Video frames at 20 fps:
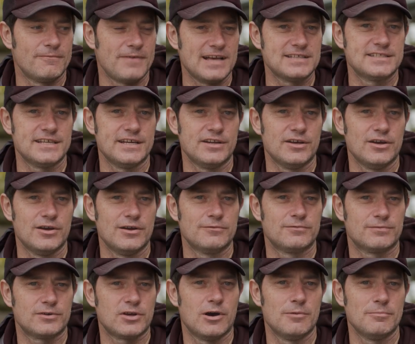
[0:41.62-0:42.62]
facet
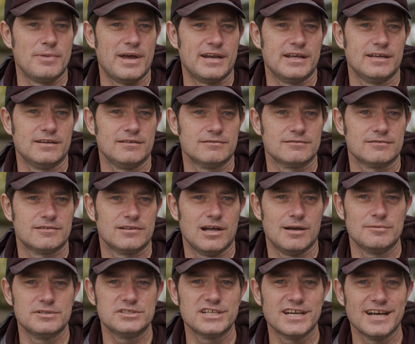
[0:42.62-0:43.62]
of combating
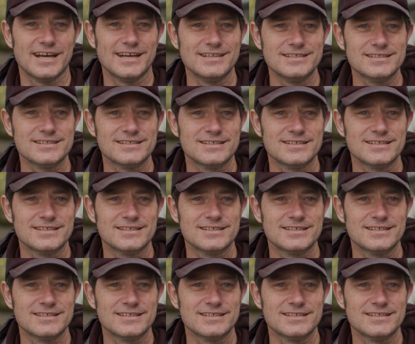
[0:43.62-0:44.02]
climate change.